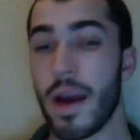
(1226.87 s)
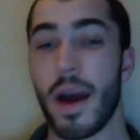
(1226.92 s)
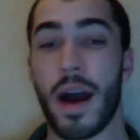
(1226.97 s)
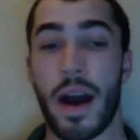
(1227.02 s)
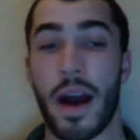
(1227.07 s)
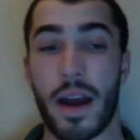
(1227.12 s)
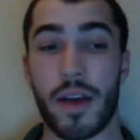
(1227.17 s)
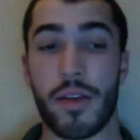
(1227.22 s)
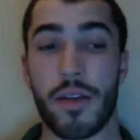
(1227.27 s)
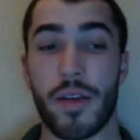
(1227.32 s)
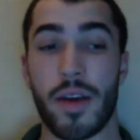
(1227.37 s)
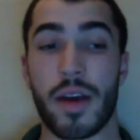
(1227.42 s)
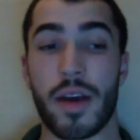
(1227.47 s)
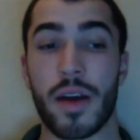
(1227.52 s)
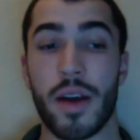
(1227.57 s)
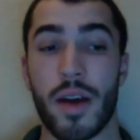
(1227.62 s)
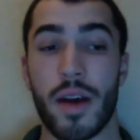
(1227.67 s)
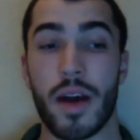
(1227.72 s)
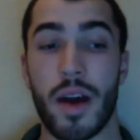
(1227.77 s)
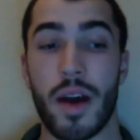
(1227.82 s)
I agree.
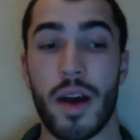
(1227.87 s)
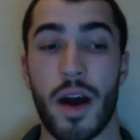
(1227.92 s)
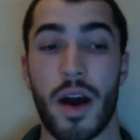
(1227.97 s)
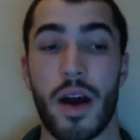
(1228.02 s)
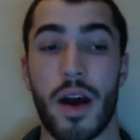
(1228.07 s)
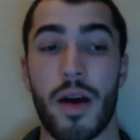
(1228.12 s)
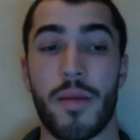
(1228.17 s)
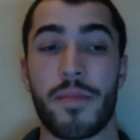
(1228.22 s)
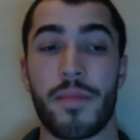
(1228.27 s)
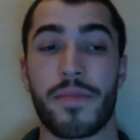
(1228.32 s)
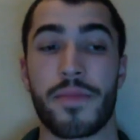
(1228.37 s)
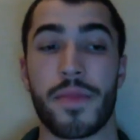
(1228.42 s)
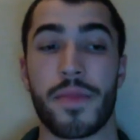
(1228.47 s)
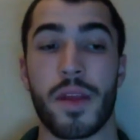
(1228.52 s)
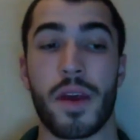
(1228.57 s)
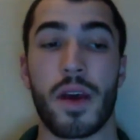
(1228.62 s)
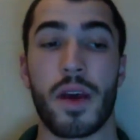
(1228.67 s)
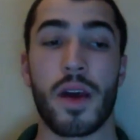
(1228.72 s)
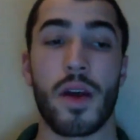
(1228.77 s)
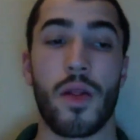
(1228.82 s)

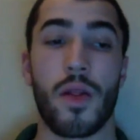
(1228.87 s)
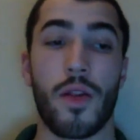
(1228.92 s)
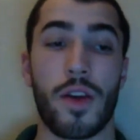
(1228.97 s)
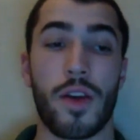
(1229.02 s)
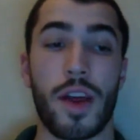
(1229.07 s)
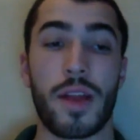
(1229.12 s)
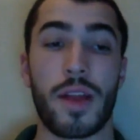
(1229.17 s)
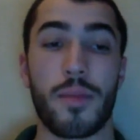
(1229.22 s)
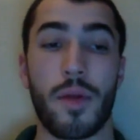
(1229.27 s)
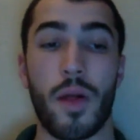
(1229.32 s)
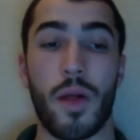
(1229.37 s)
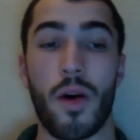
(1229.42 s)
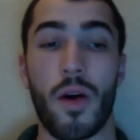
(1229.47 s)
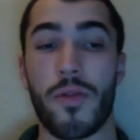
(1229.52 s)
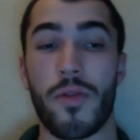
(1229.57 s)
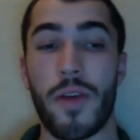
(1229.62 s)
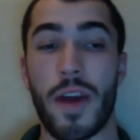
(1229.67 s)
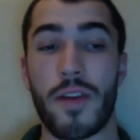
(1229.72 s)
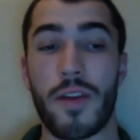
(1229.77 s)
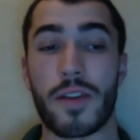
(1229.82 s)
Looking below
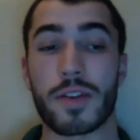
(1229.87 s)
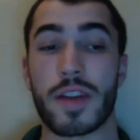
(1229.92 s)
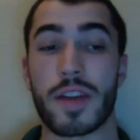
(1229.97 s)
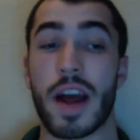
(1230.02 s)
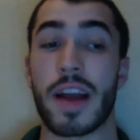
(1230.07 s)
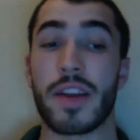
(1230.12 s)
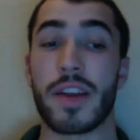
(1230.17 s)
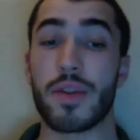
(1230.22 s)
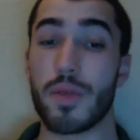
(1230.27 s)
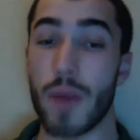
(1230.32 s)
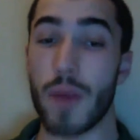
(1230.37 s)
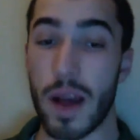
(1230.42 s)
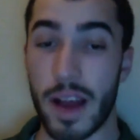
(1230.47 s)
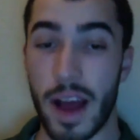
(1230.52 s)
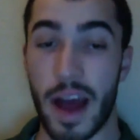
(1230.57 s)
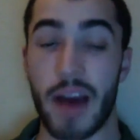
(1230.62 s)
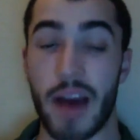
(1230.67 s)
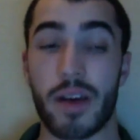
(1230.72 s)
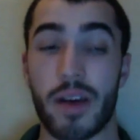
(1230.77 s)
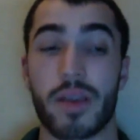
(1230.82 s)
Favors, I do like
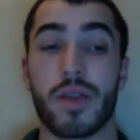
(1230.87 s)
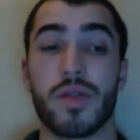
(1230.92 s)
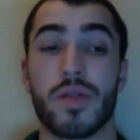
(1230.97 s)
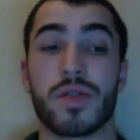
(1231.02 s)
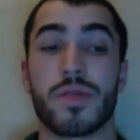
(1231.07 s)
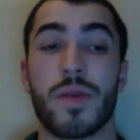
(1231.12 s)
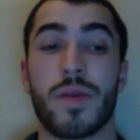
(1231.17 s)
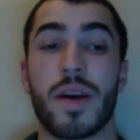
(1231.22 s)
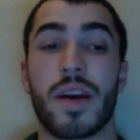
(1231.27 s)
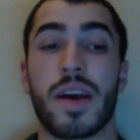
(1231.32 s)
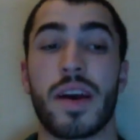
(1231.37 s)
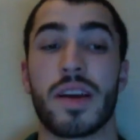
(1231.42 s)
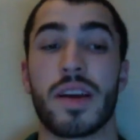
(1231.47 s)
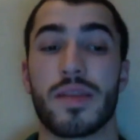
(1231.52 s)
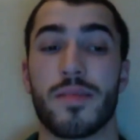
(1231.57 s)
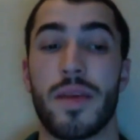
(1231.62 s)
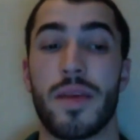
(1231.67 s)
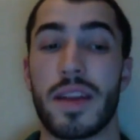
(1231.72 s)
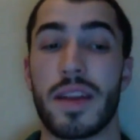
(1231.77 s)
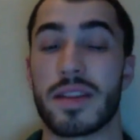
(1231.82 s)
Kyle Kuzma. His
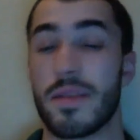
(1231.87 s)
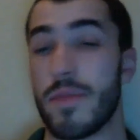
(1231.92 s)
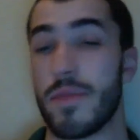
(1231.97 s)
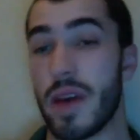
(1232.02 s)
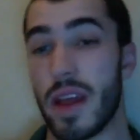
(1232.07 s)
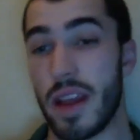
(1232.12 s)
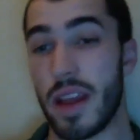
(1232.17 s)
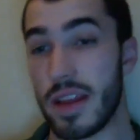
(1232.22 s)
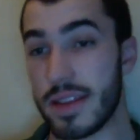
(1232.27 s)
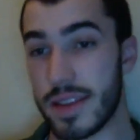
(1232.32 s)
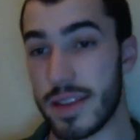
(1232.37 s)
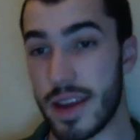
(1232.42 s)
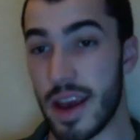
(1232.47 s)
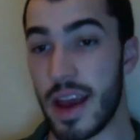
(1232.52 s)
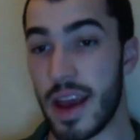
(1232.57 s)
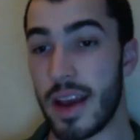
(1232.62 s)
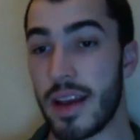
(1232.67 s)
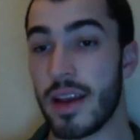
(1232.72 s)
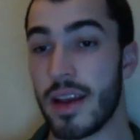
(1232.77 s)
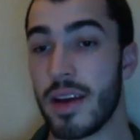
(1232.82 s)
minutes have been
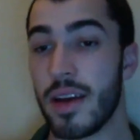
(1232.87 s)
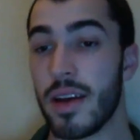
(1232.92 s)
insane.